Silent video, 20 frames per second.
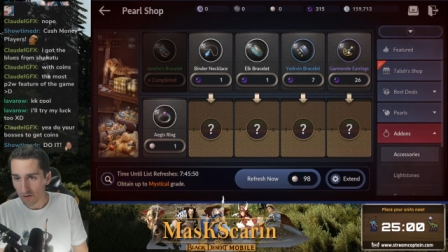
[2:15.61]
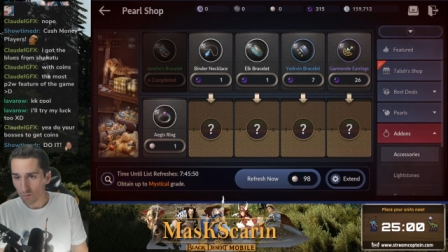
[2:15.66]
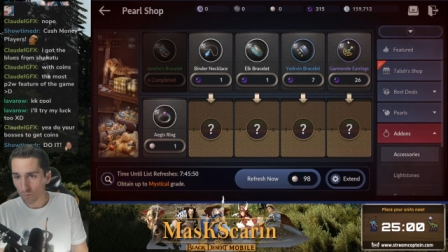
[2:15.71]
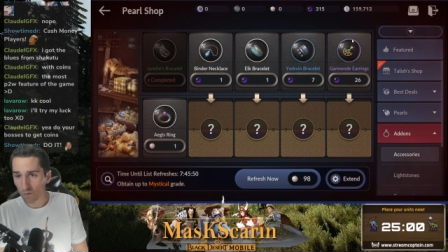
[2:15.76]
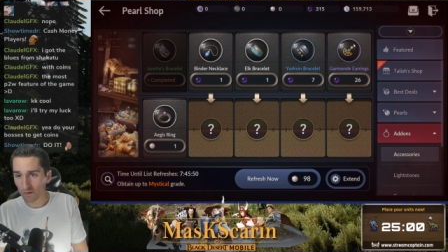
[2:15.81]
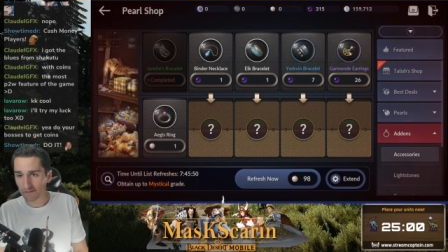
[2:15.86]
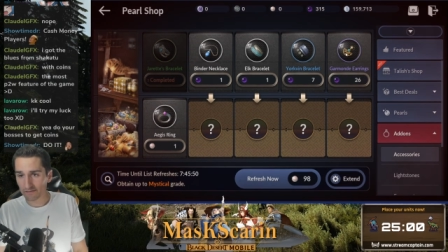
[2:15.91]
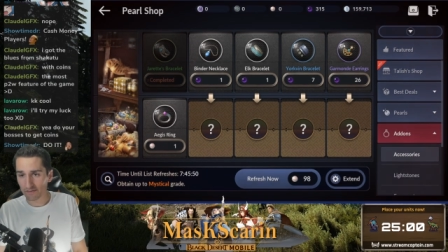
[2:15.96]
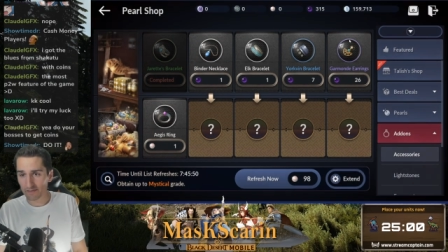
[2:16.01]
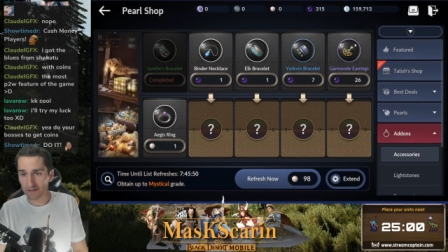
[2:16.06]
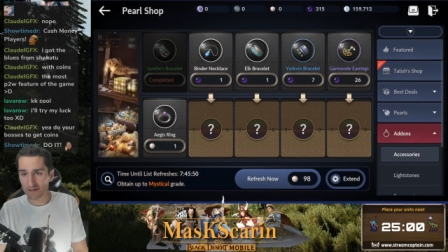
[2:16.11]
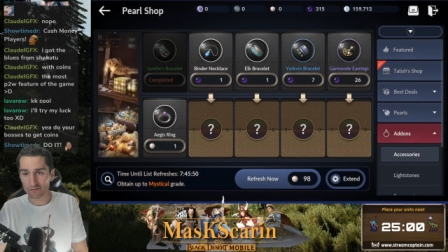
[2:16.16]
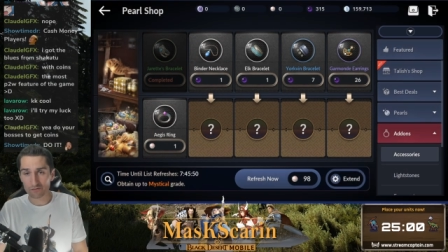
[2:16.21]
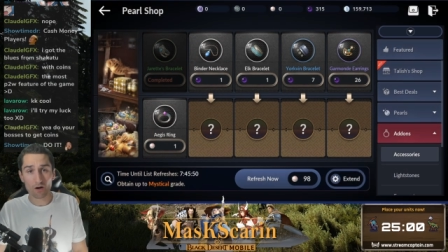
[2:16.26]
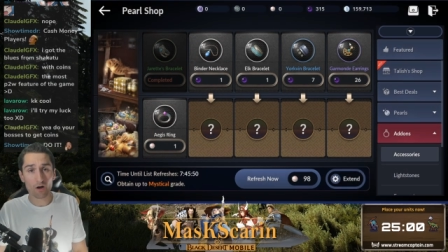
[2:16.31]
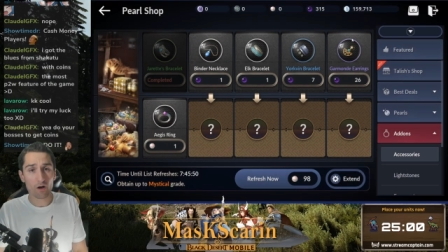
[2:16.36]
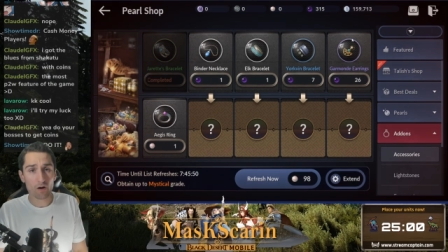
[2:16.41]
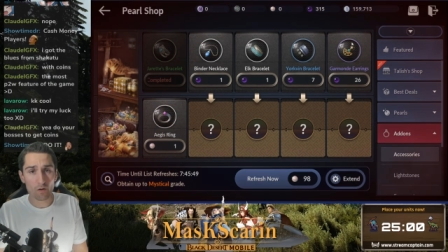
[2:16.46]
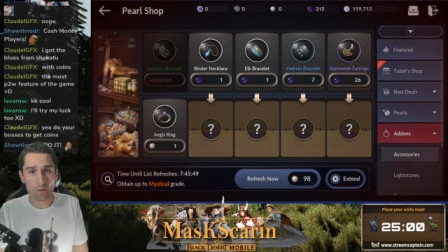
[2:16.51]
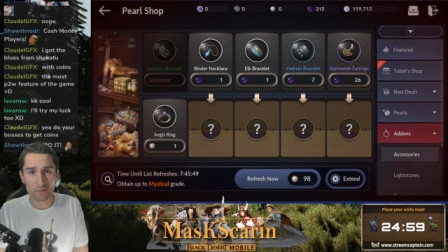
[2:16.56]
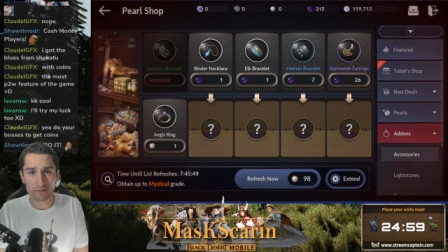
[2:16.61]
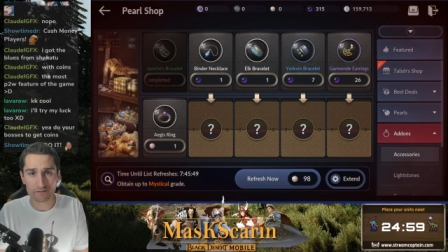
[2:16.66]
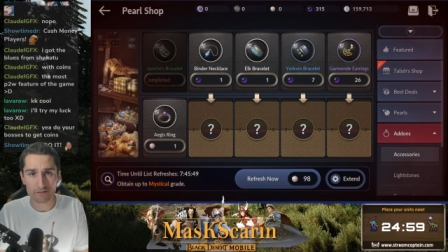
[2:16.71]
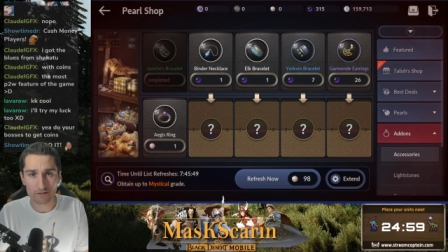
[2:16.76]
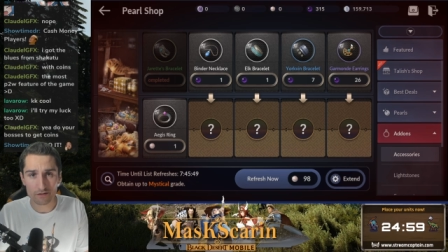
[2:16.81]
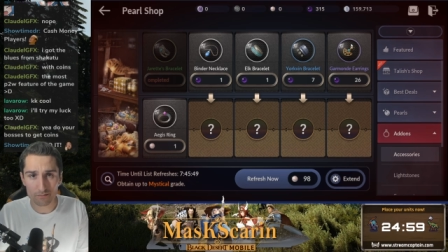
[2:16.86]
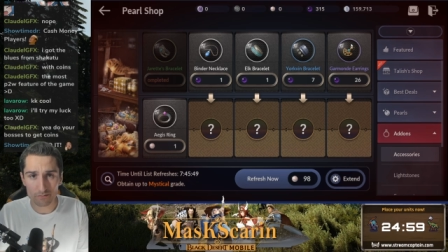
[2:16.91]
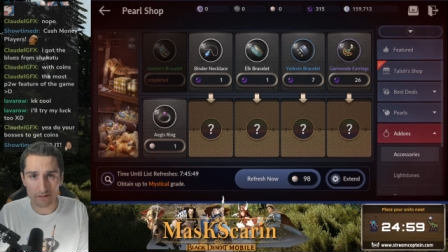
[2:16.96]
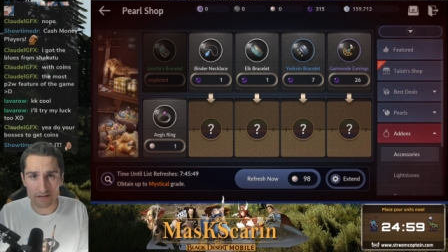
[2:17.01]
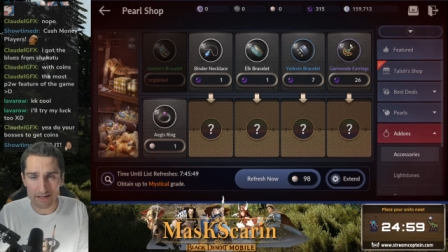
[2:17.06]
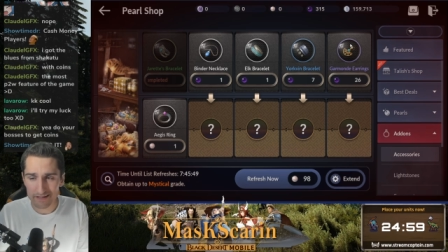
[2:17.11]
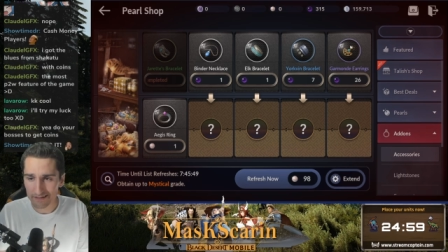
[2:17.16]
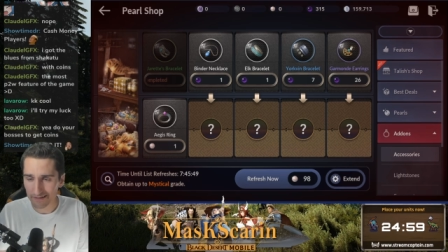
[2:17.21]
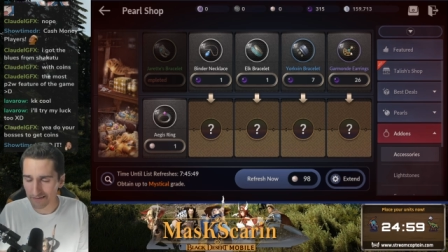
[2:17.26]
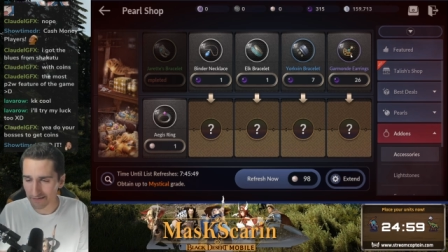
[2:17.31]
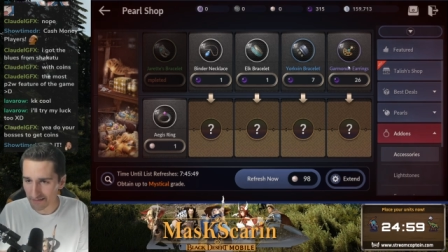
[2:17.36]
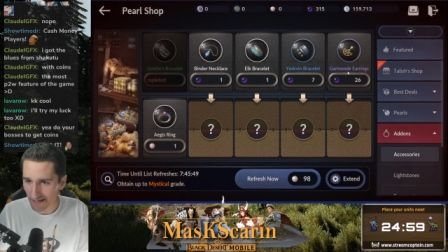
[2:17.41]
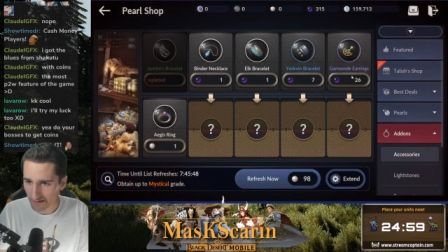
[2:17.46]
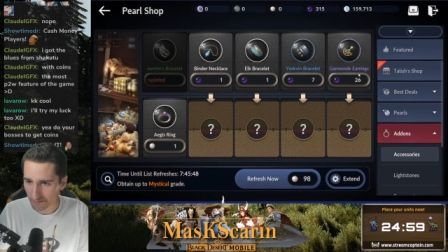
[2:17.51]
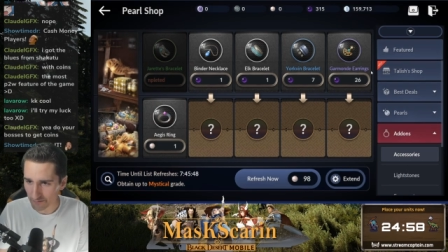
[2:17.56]
What's this? Oh, it's a unique
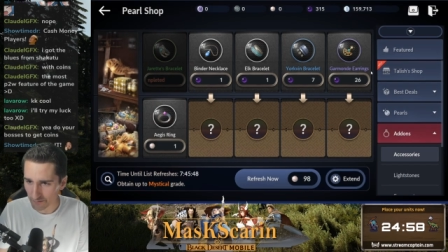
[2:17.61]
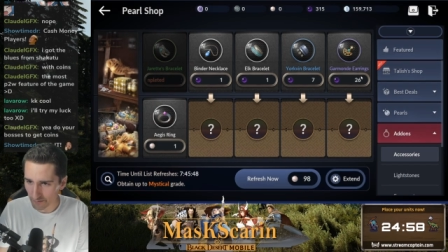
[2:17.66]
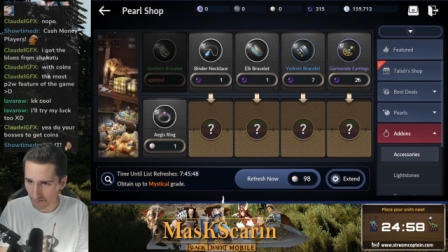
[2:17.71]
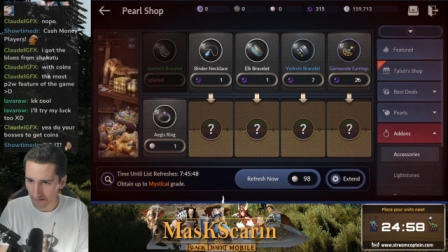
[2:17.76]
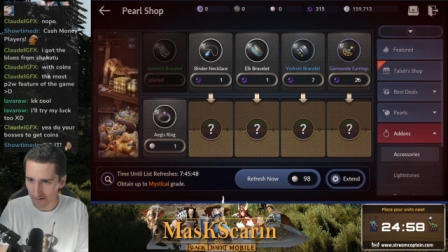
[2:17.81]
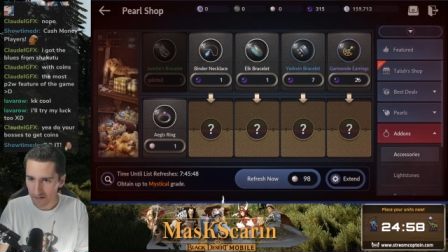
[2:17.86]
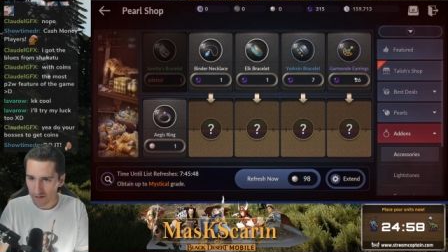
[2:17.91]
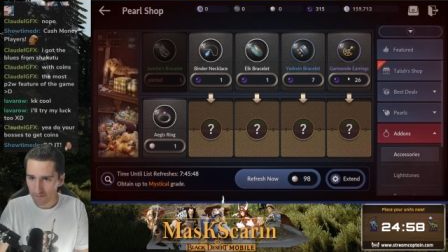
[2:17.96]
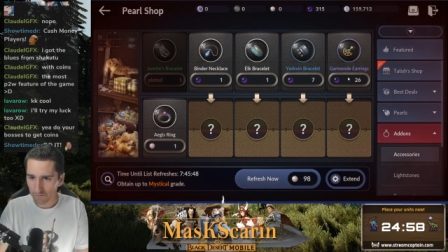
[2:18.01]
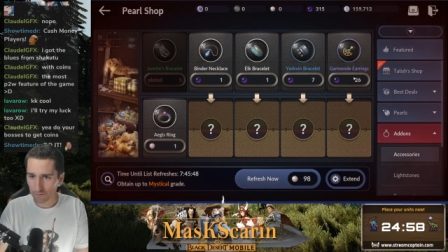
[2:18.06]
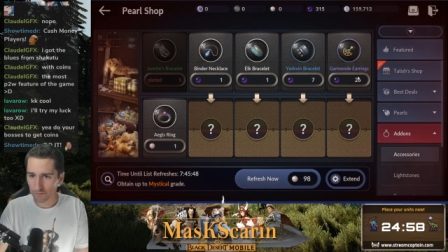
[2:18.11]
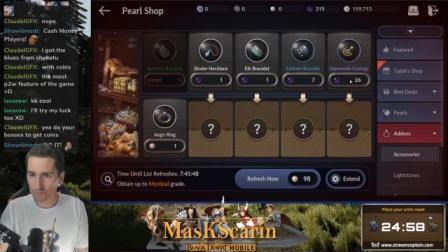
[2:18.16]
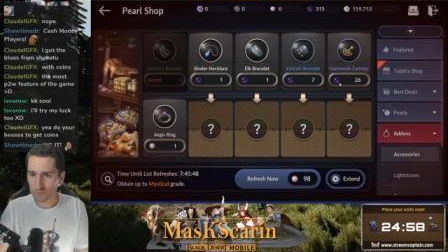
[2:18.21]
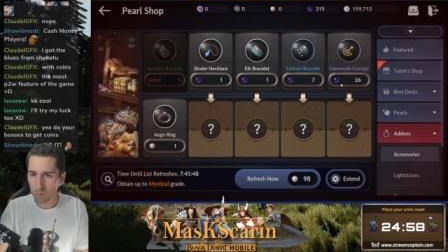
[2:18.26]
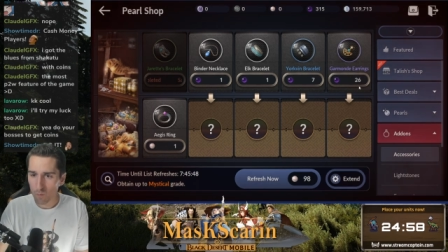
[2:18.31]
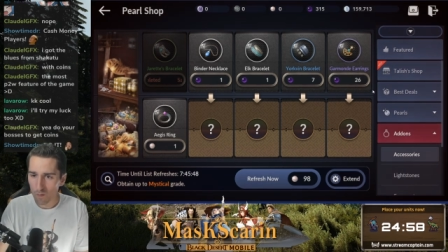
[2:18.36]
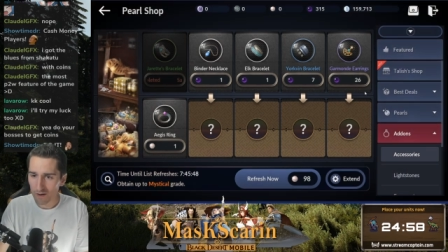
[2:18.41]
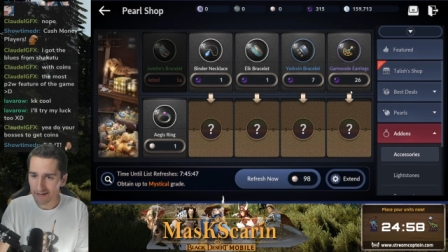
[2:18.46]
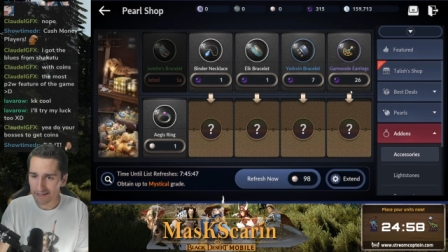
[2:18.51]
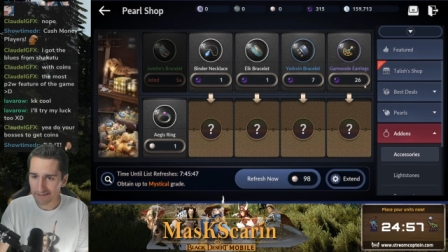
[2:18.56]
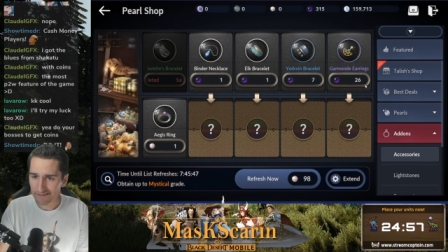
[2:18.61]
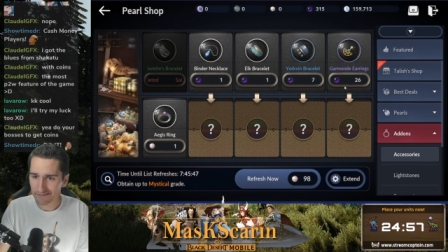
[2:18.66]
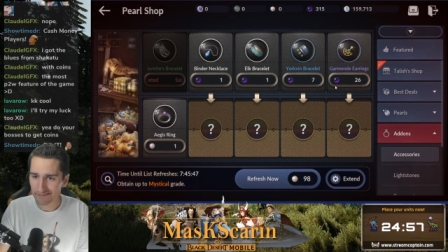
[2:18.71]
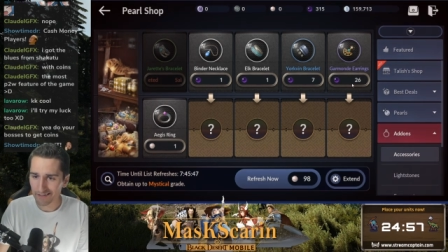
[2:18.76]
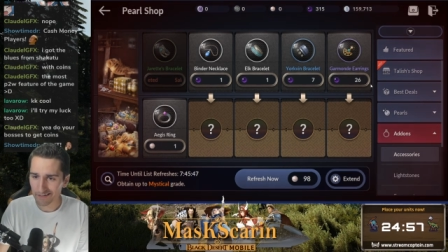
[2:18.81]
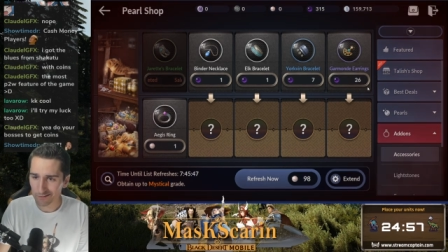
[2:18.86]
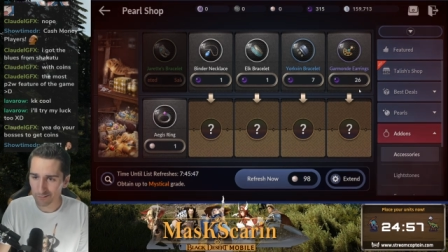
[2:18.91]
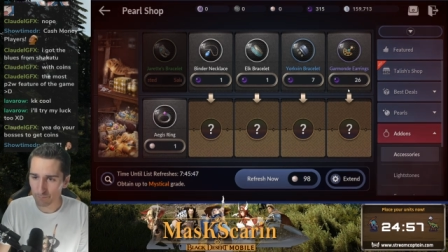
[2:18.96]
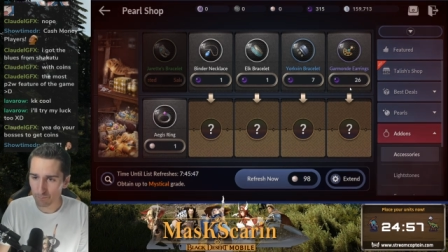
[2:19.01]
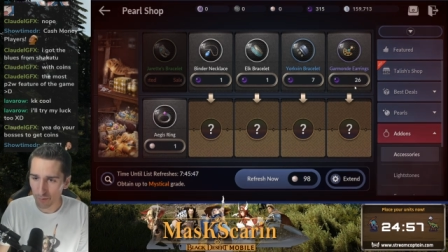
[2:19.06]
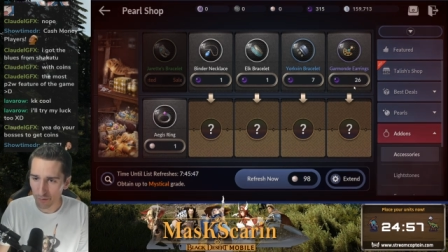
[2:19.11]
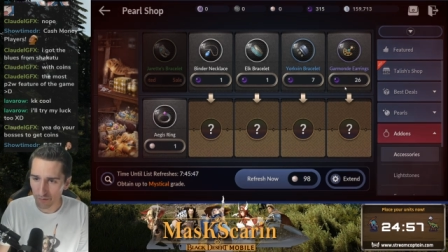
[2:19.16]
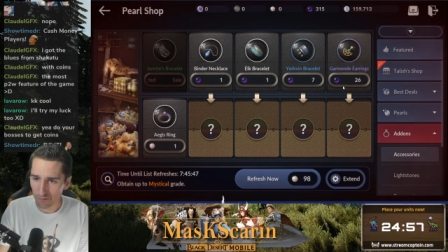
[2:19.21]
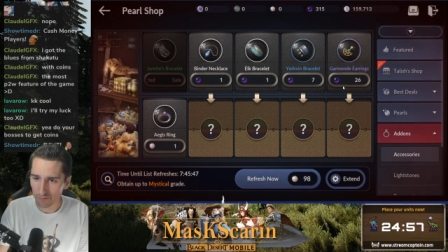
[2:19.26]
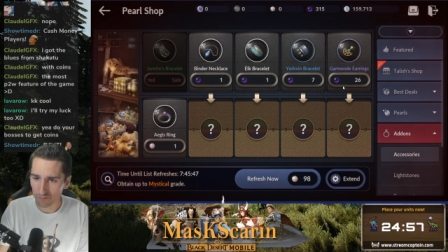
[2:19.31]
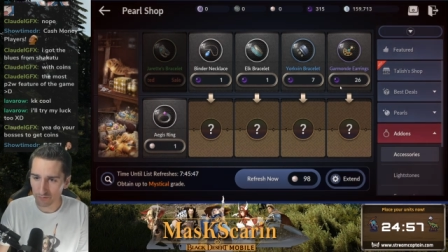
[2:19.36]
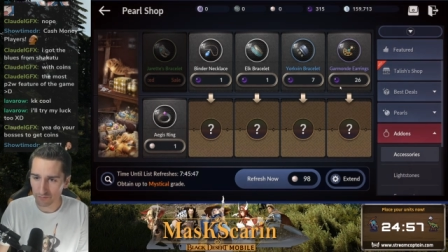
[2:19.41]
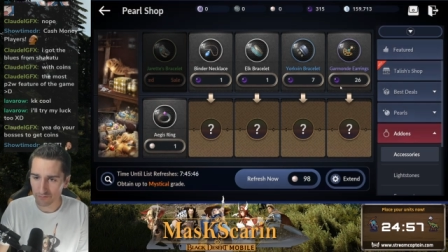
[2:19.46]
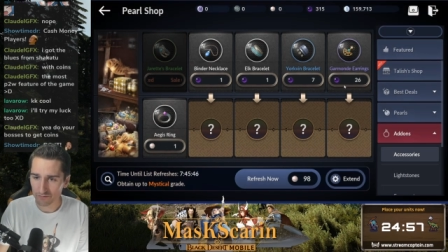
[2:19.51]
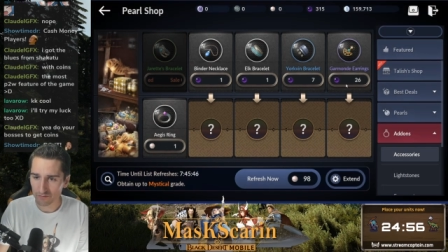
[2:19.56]
accessory for 26
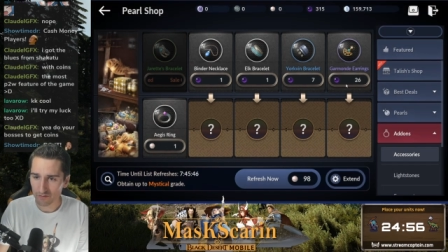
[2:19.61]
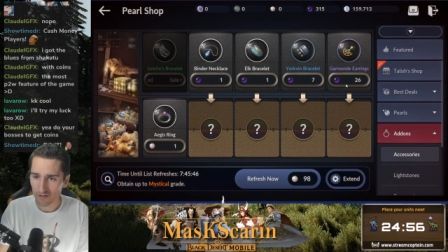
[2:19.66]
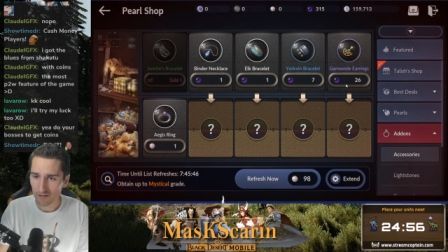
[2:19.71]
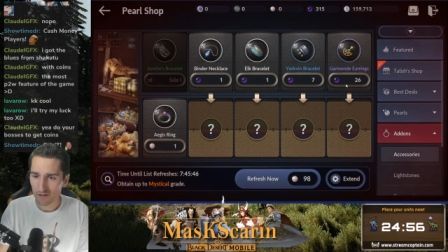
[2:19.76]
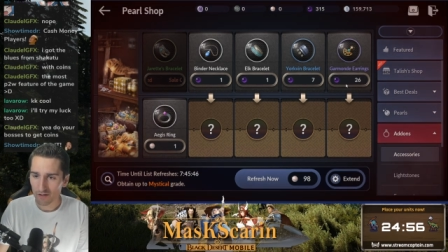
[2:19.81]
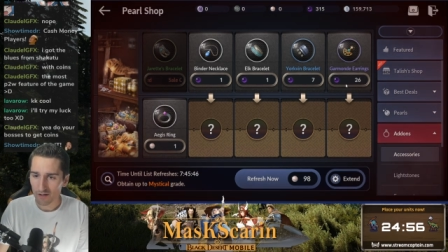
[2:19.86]
pearls.